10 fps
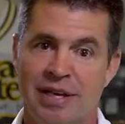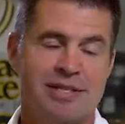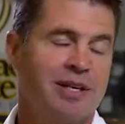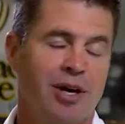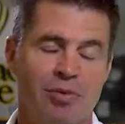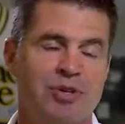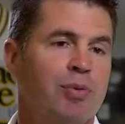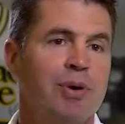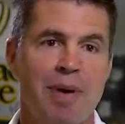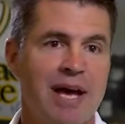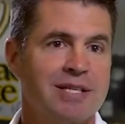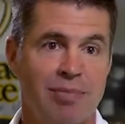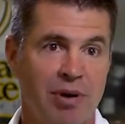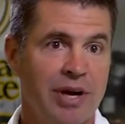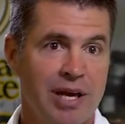Yes, it helps you win
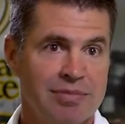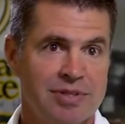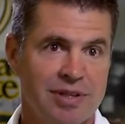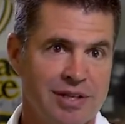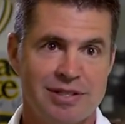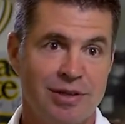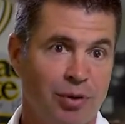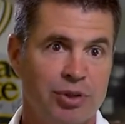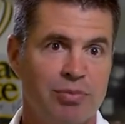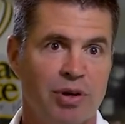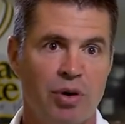basketball games. That's the ultimate